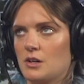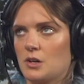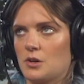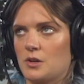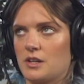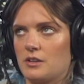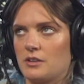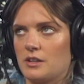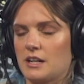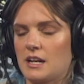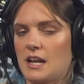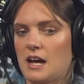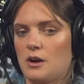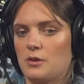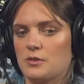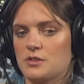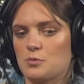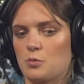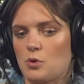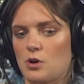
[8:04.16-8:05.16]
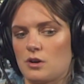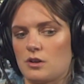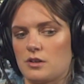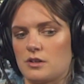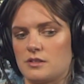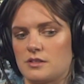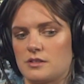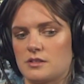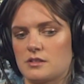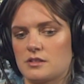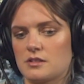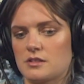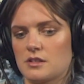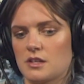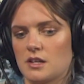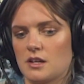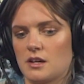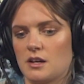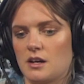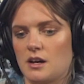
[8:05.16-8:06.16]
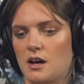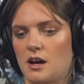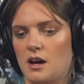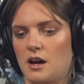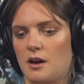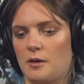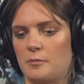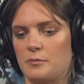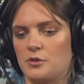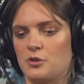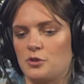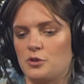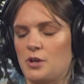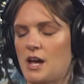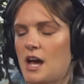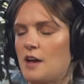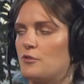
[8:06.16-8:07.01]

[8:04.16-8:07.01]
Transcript: Queen of the Clouds was, you